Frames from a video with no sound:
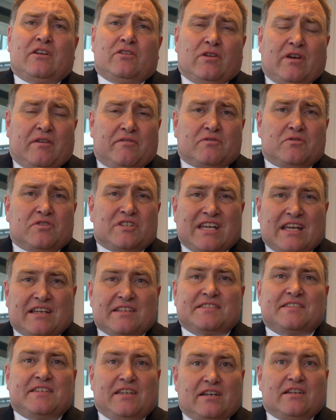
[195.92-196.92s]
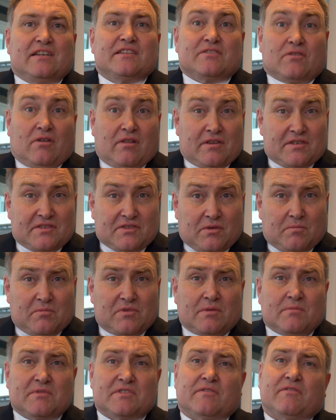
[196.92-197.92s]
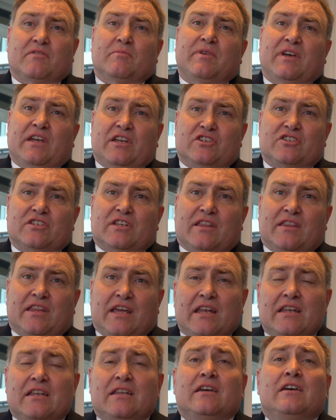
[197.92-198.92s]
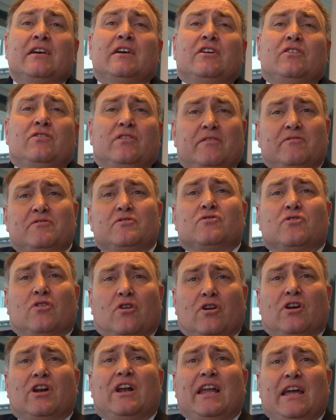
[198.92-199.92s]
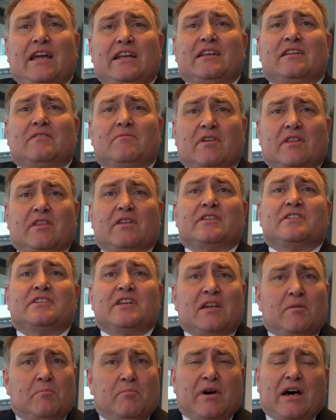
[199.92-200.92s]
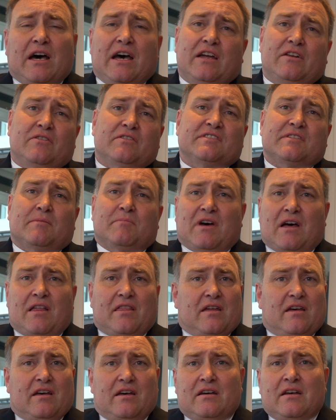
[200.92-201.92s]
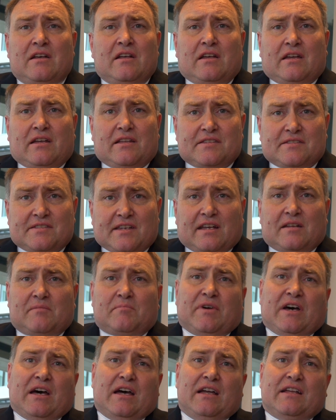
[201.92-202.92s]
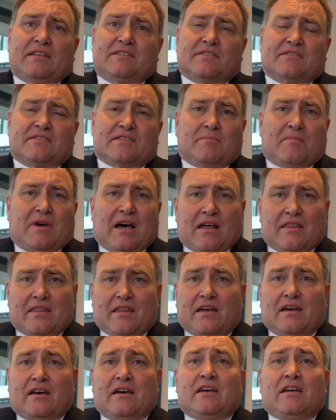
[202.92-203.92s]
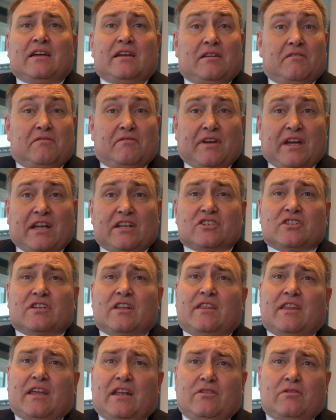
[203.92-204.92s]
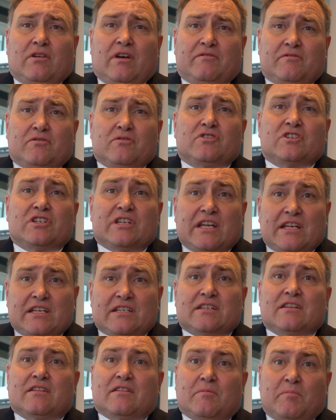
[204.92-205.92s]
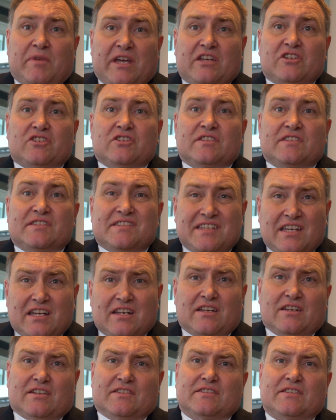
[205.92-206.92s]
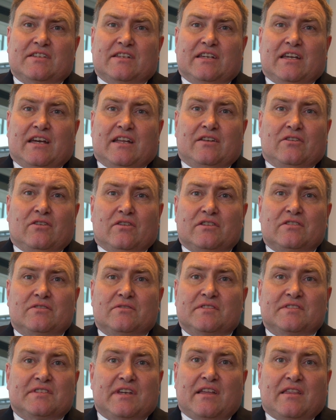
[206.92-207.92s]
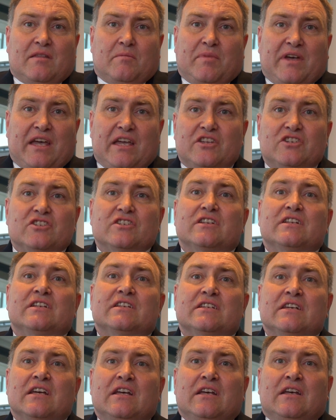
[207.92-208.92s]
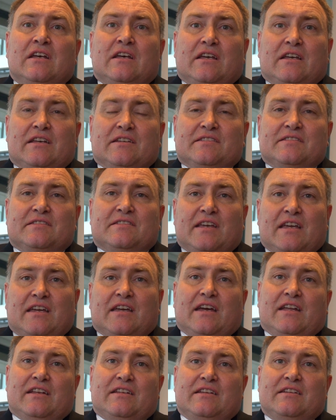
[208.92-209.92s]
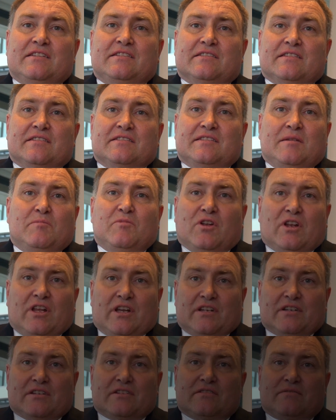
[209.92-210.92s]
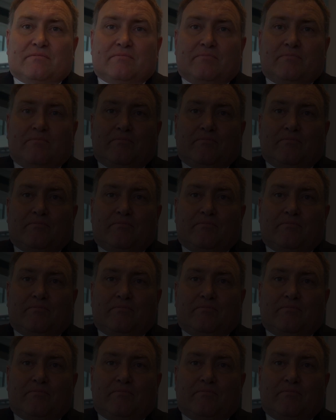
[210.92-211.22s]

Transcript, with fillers: You have to take serious all the symptoms of a patient, and then you have to correlate it with a tick bite or some other insect bites or some other infection. Then you have to treat the patient seriously, and not to say the patient is sick and he's a simulant.